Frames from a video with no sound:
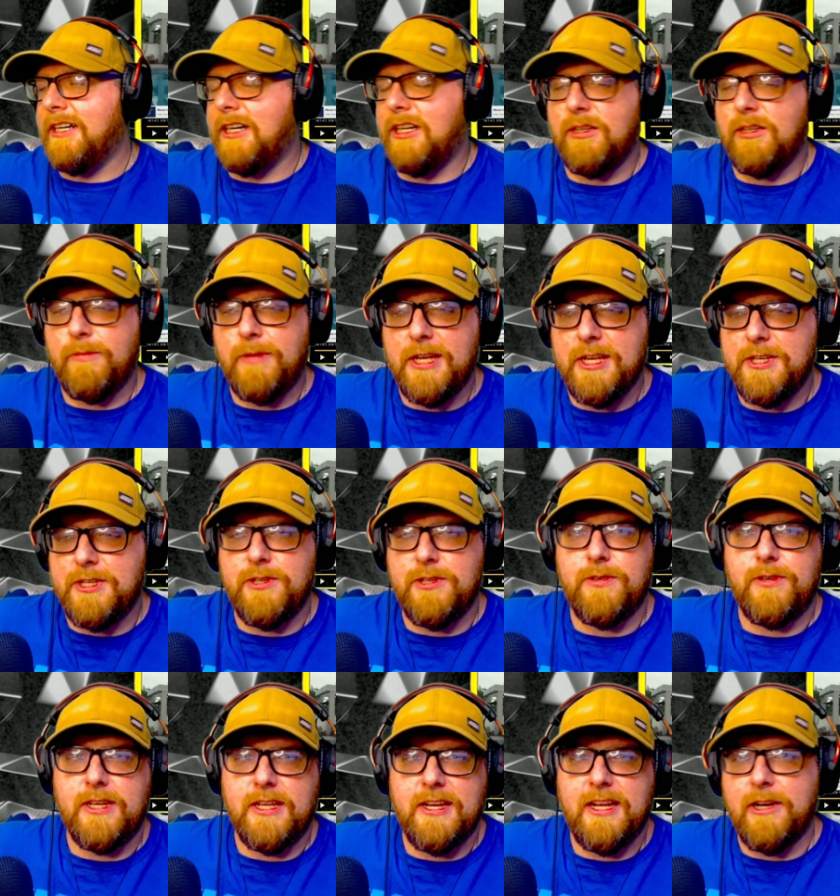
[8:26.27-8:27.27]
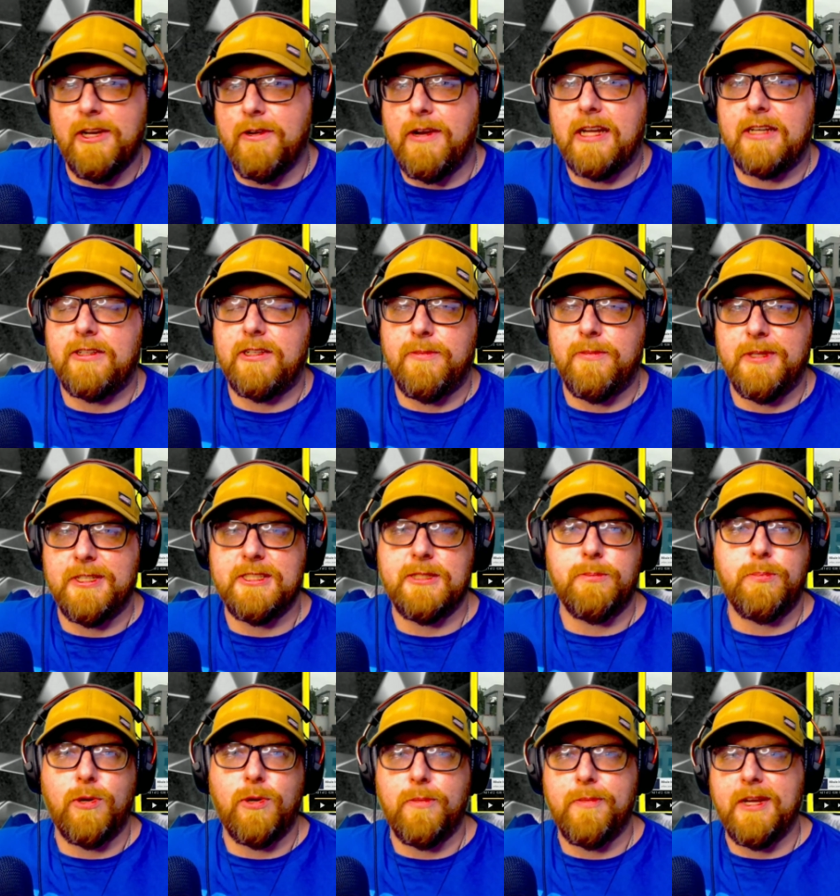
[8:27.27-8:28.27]
other ways you can interact with me,
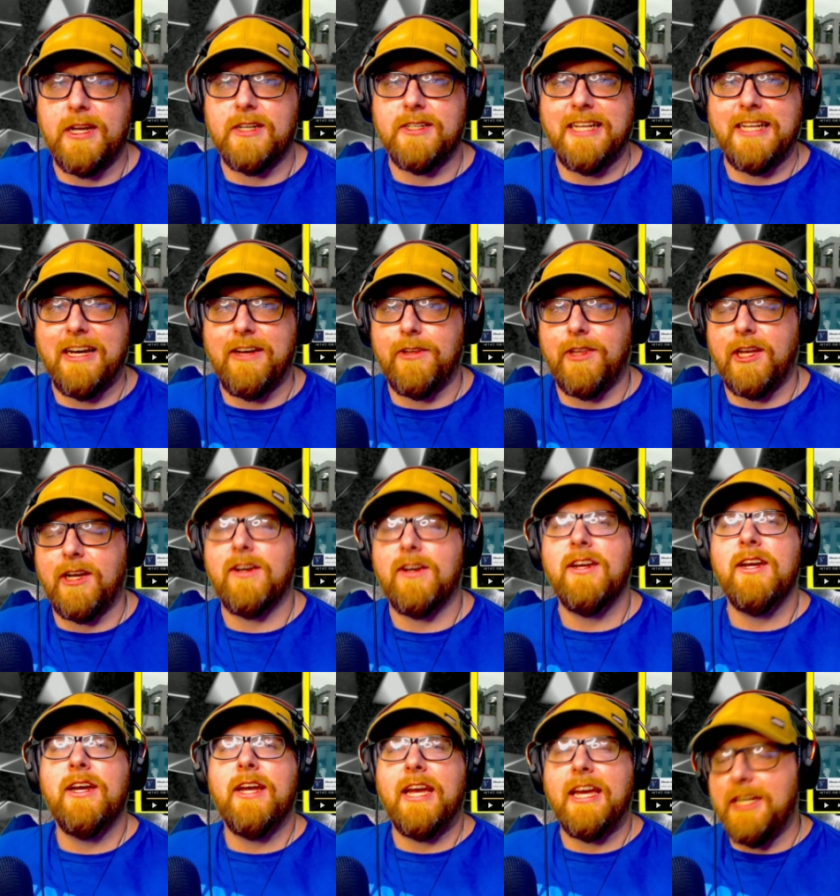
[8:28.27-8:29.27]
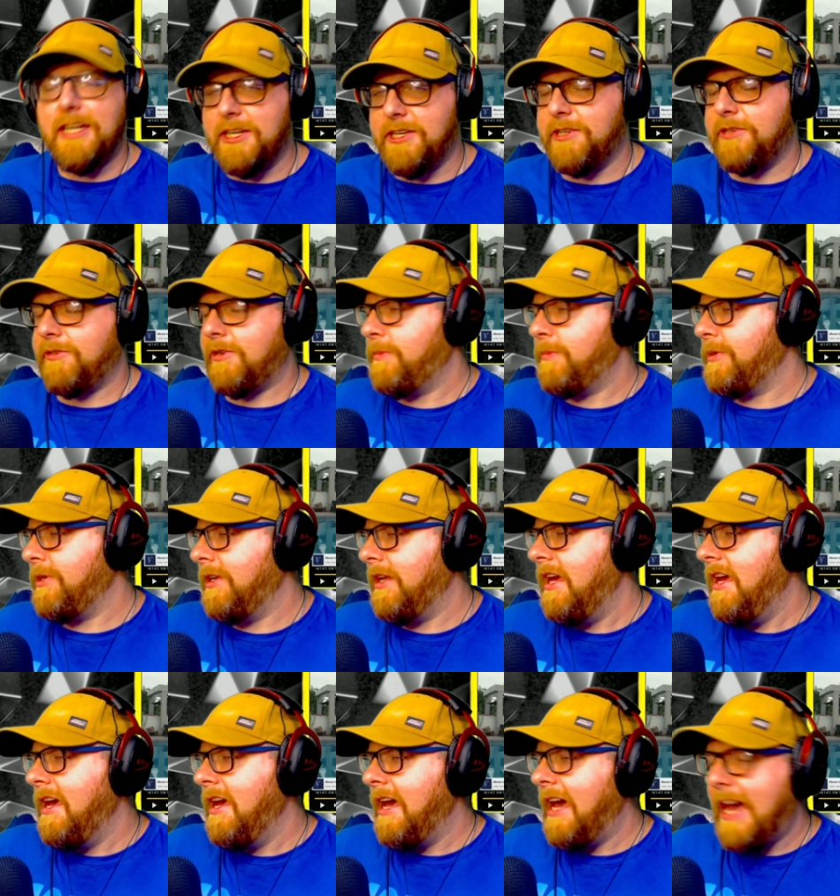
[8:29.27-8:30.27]
support me, are down there in the description
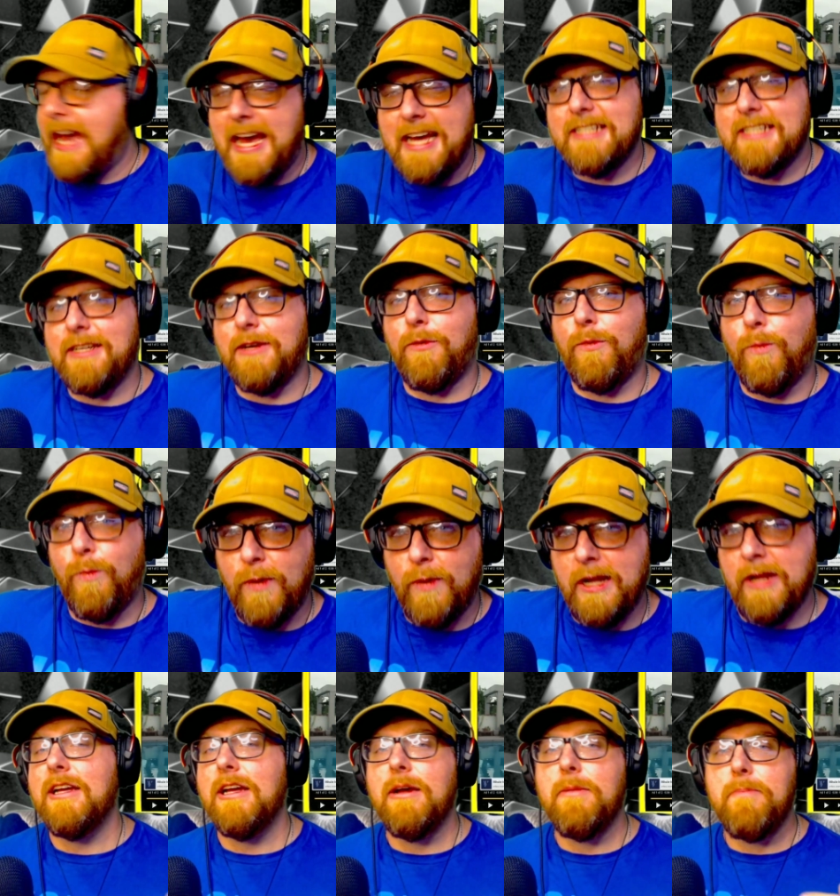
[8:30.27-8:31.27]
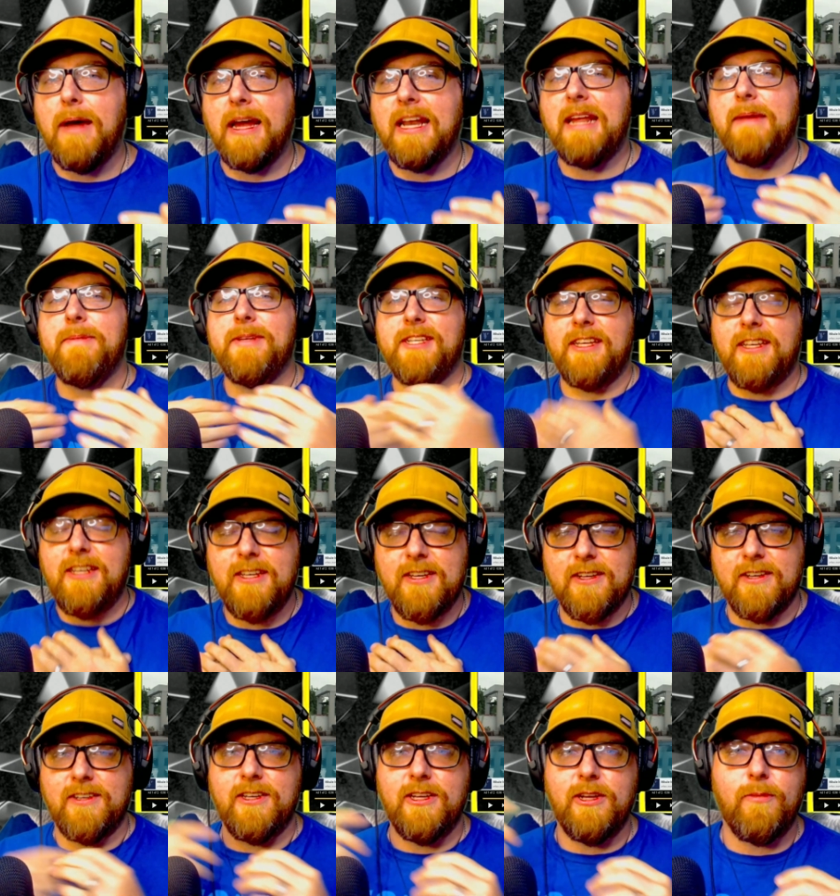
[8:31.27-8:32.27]
as well. My name is
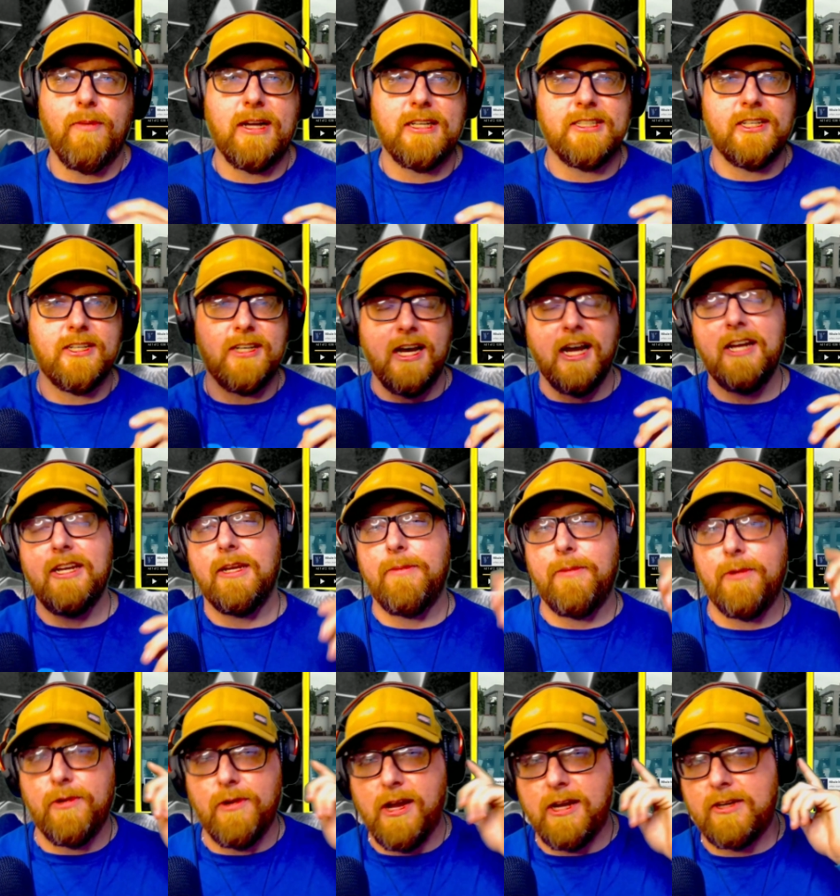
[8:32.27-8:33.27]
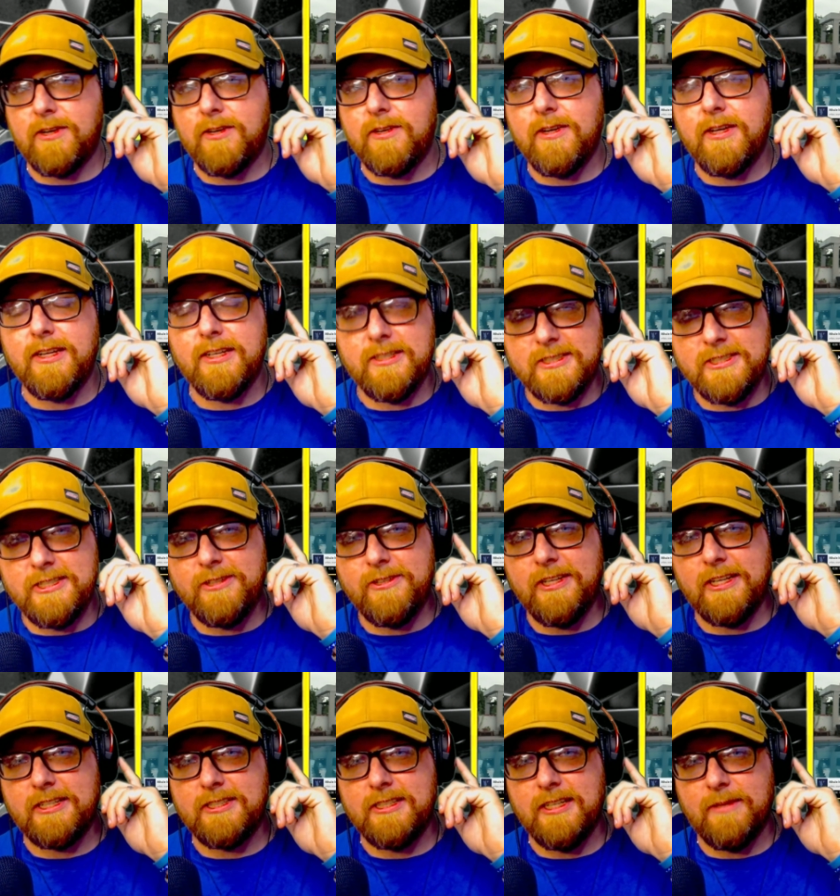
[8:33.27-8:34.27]
Ian. You're watching IW Rocker. And until
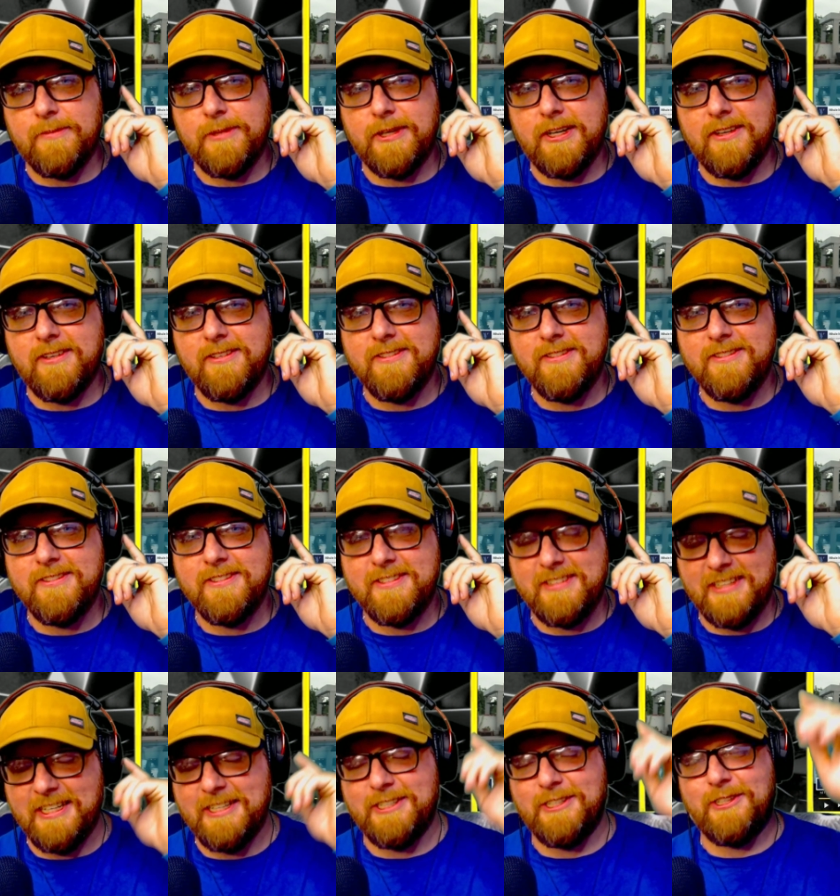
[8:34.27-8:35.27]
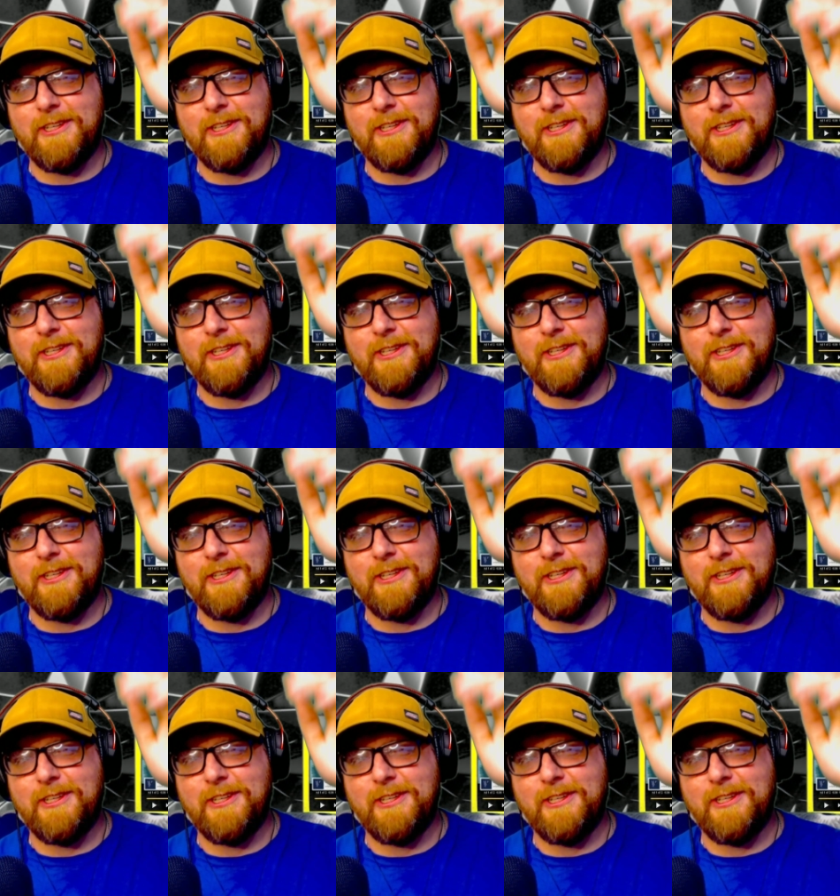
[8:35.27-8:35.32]
next time, y'all, catch you